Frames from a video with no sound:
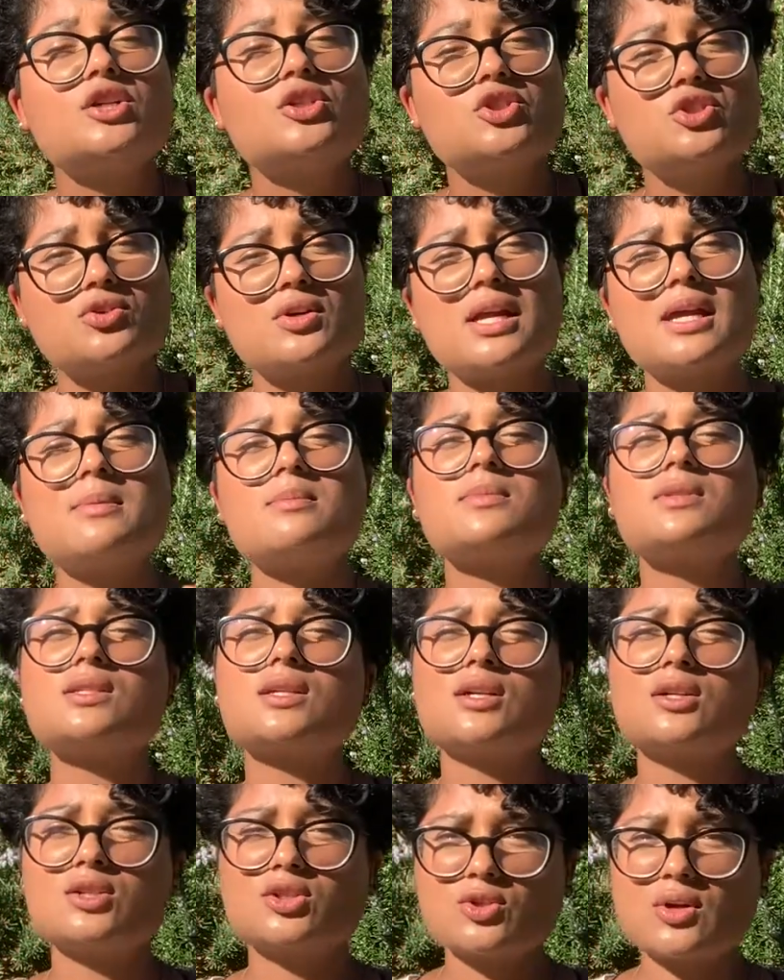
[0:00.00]
Dreams
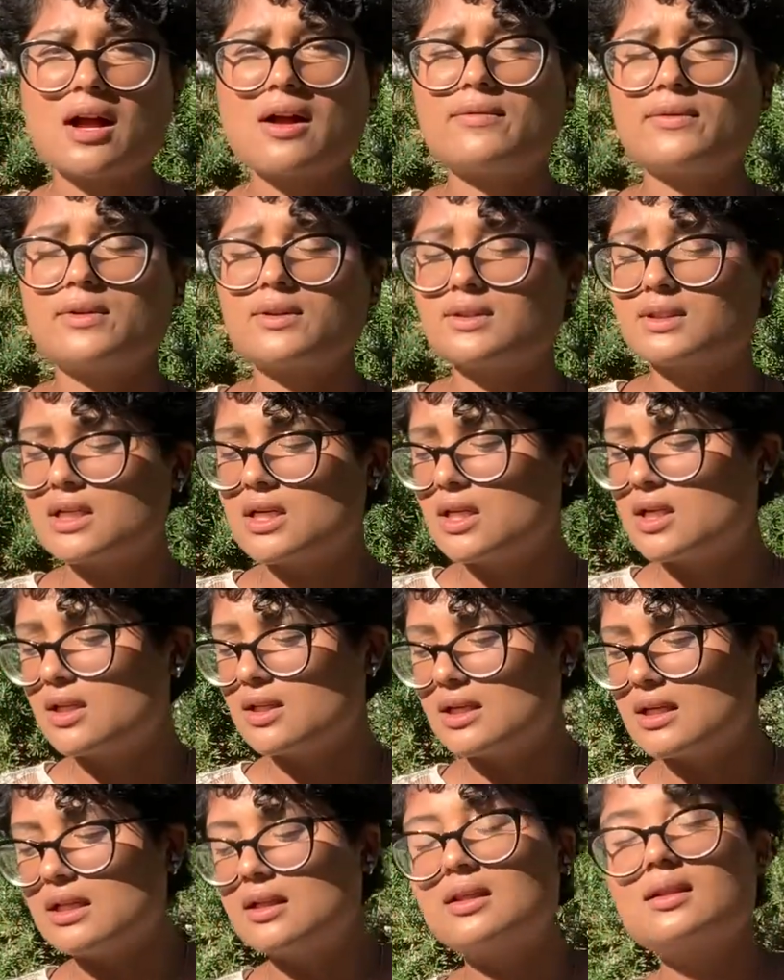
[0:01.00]
Traveled,
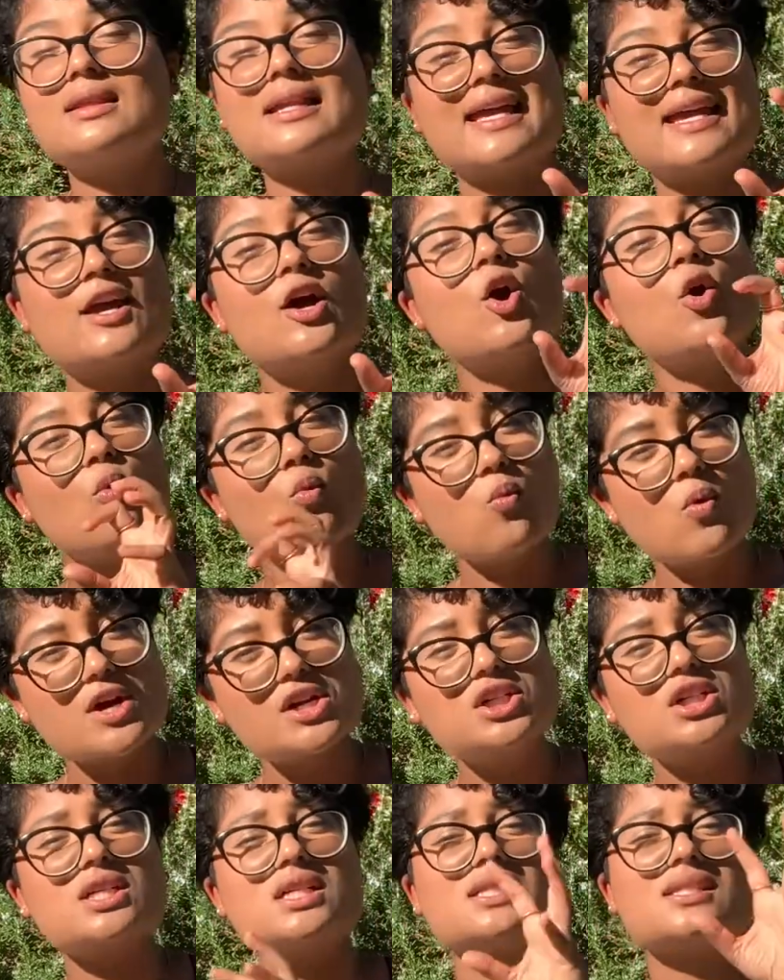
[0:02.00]
like
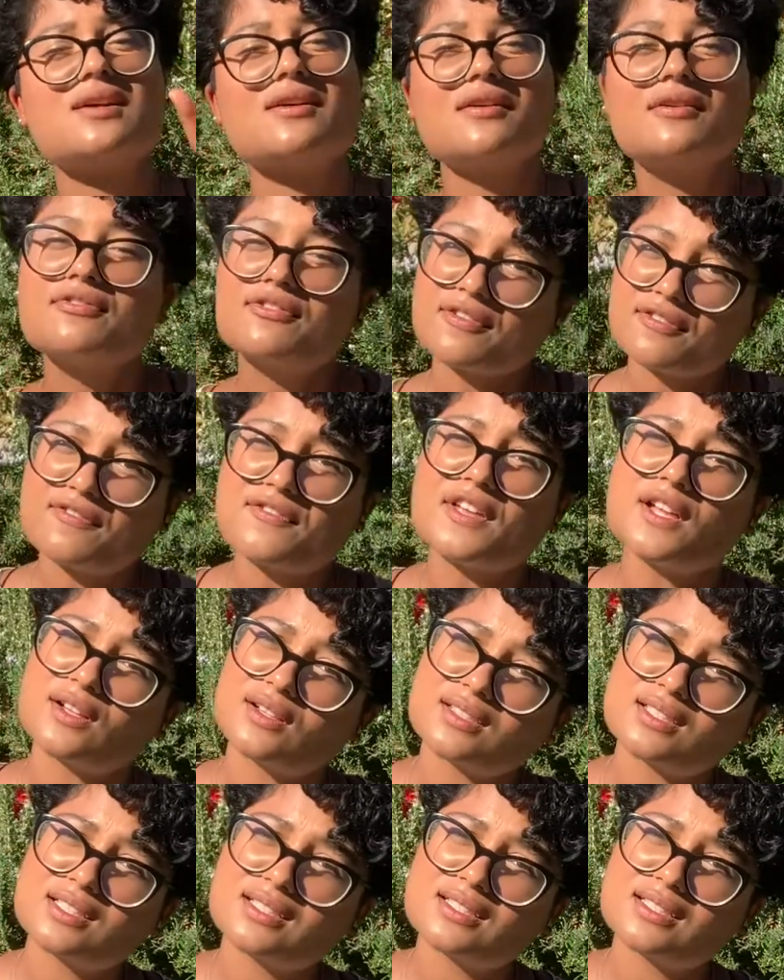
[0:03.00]
wishes fulfilled.